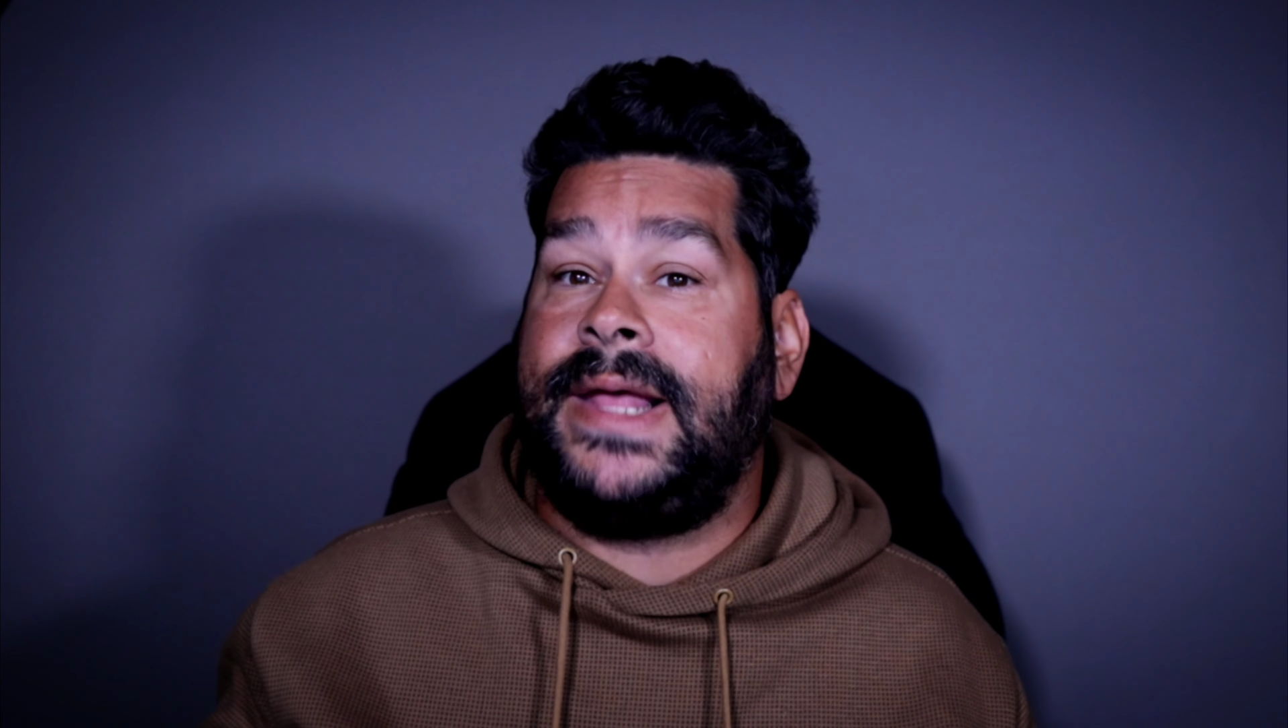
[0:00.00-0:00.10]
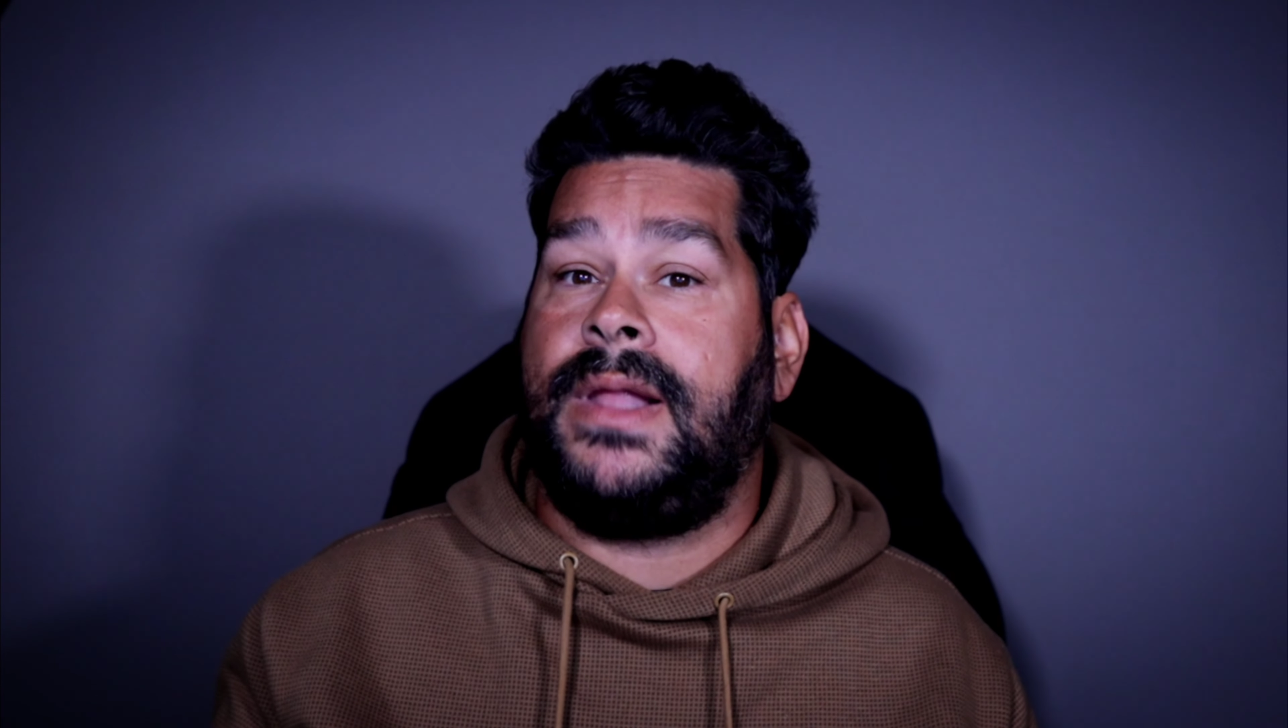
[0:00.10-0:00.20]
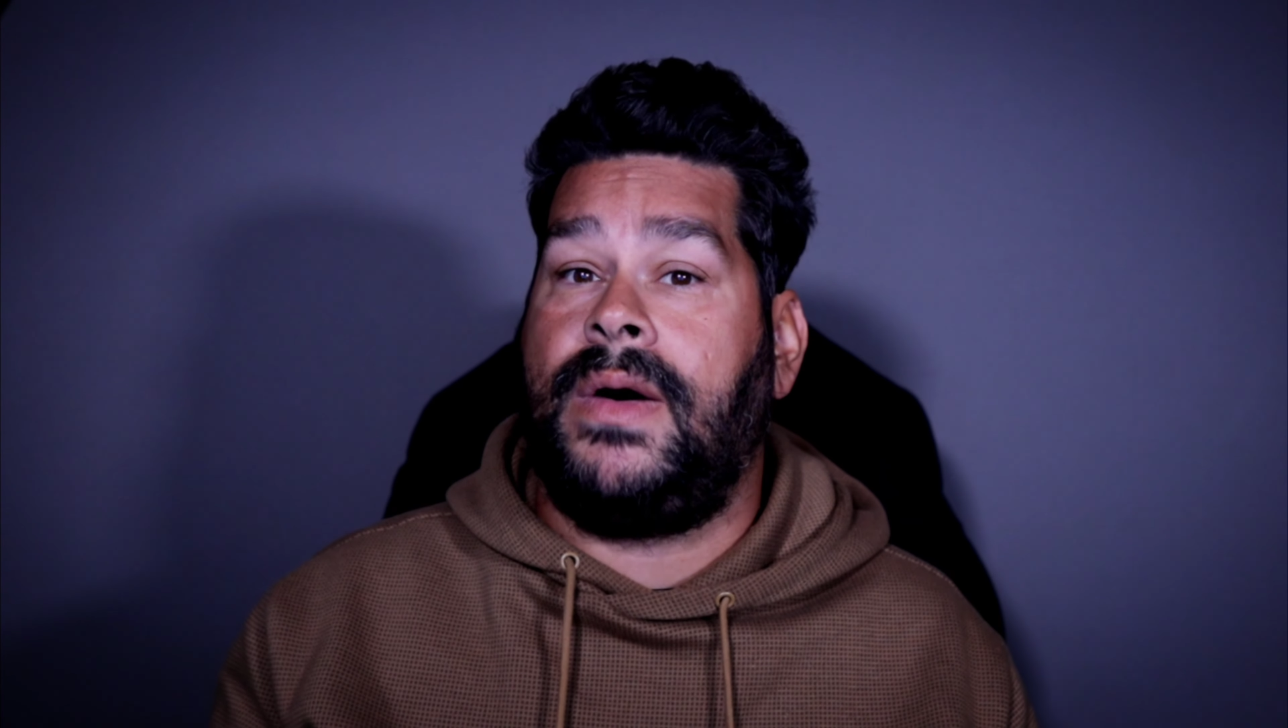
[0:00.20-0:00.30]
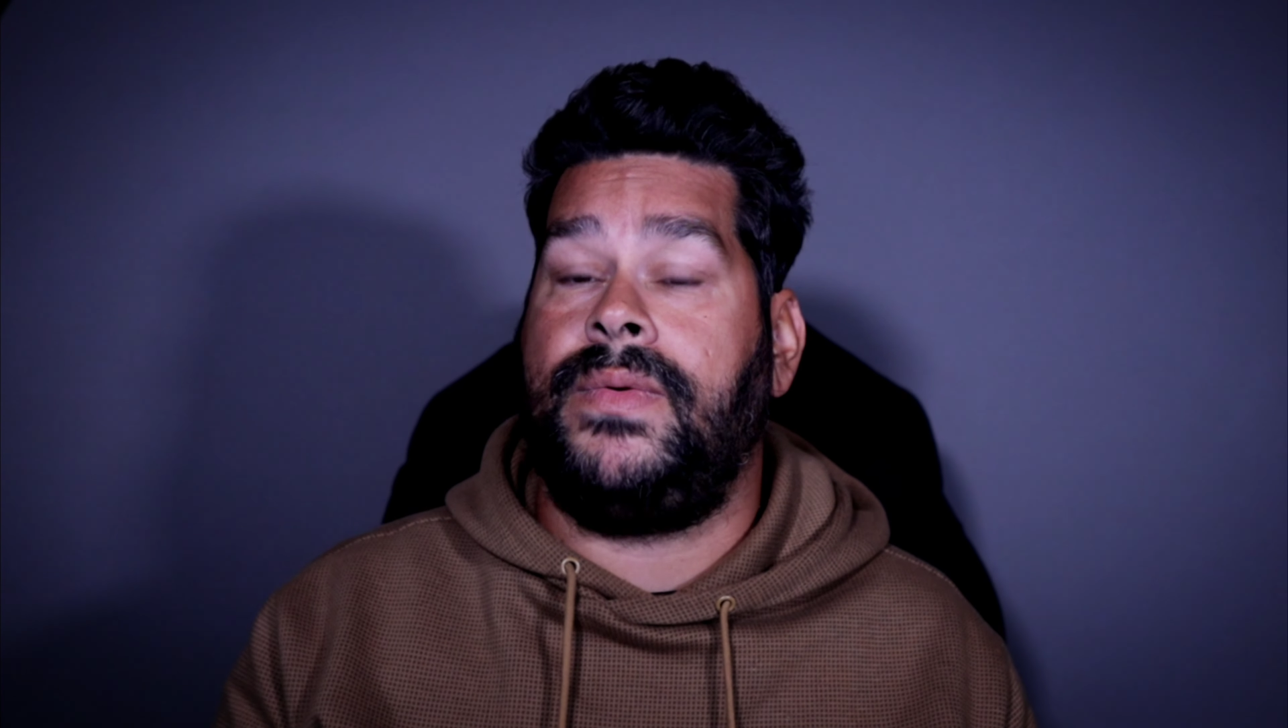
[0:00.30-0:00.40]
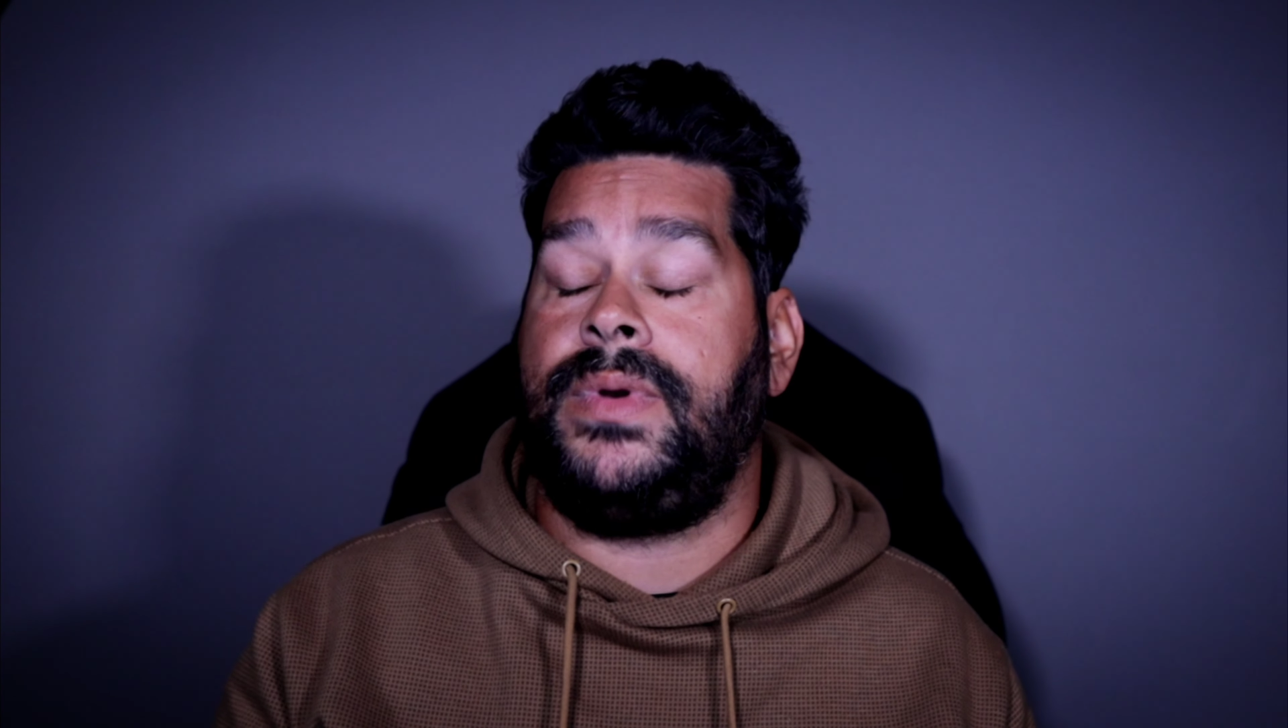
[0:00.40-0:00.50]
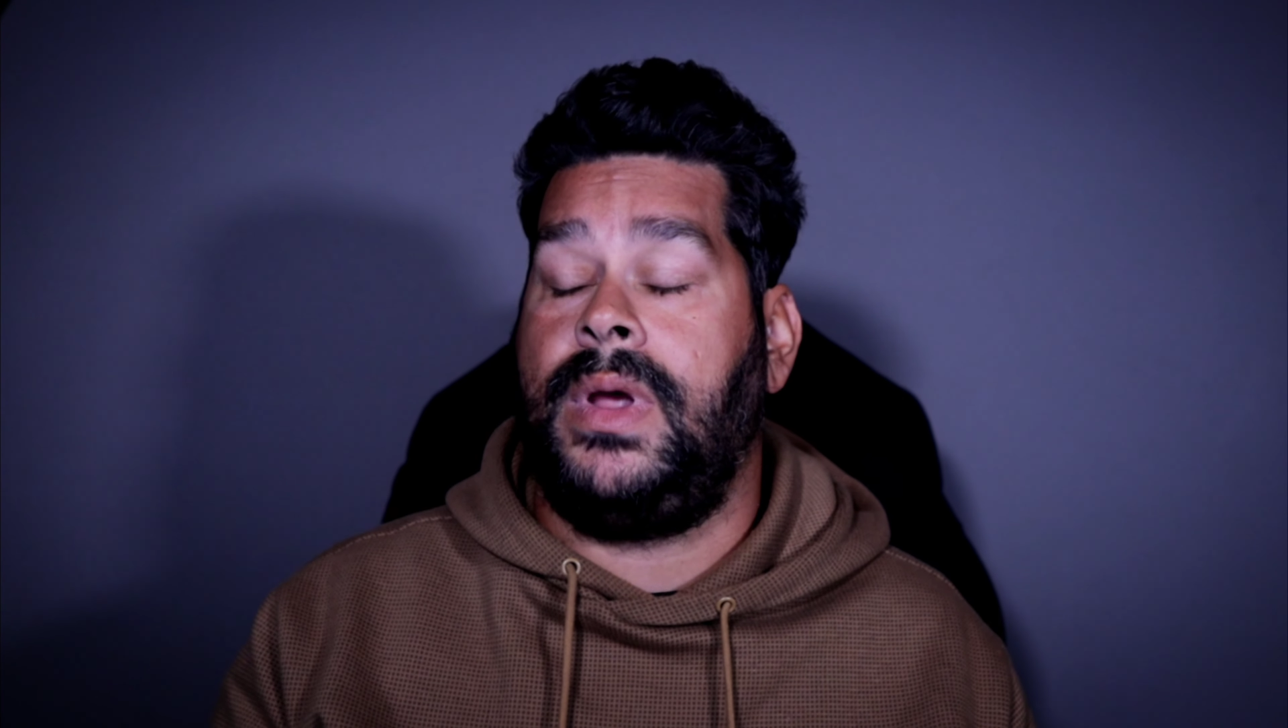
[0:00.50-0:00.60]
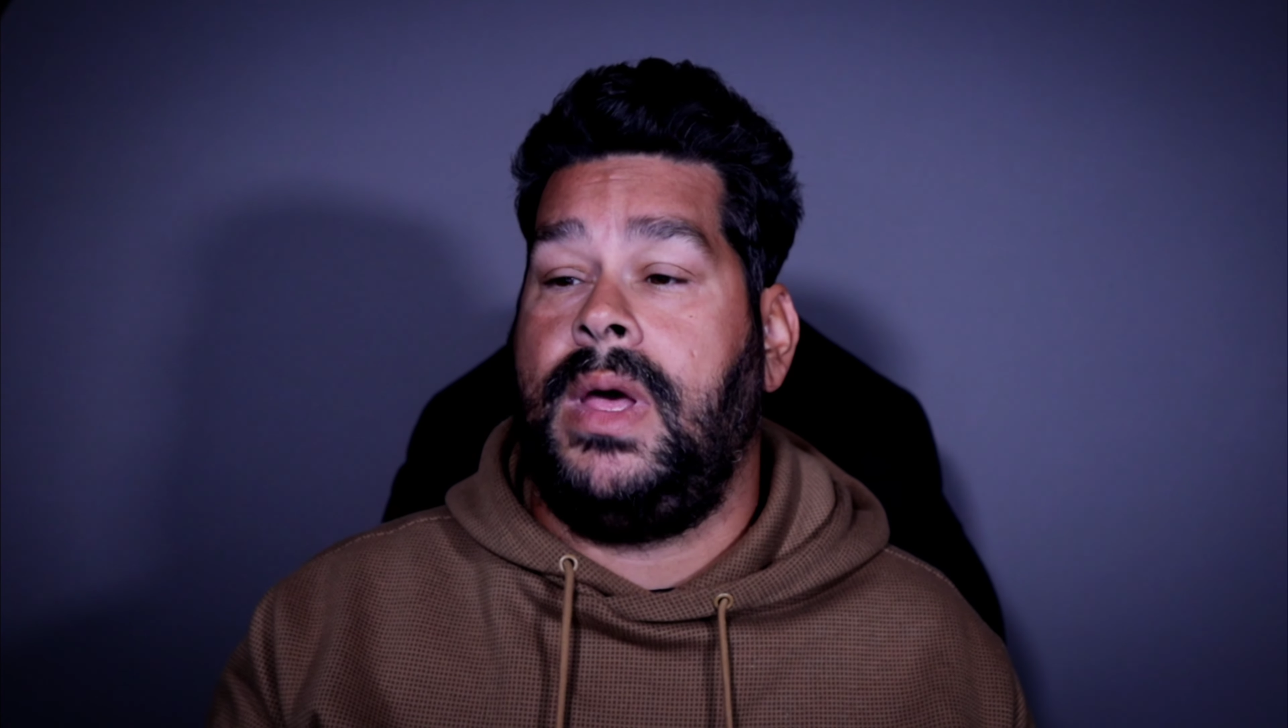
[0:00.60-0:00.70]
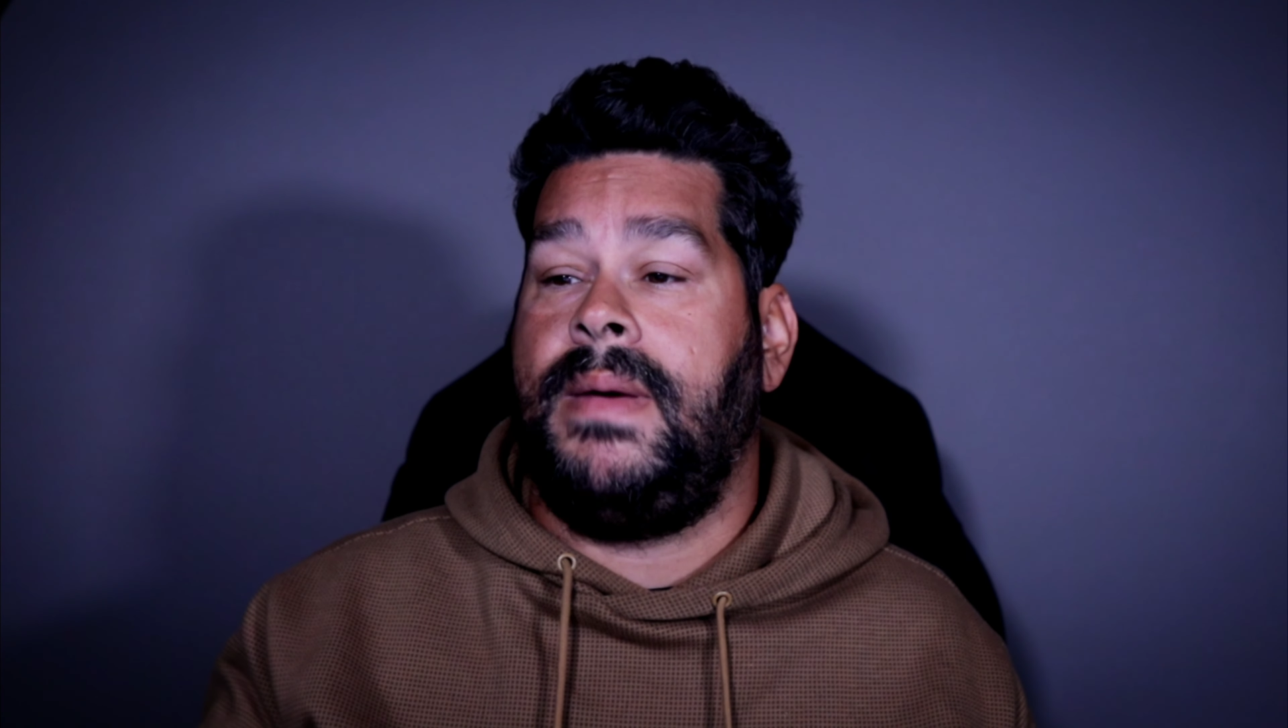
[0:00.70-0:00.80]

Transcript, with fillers: loan.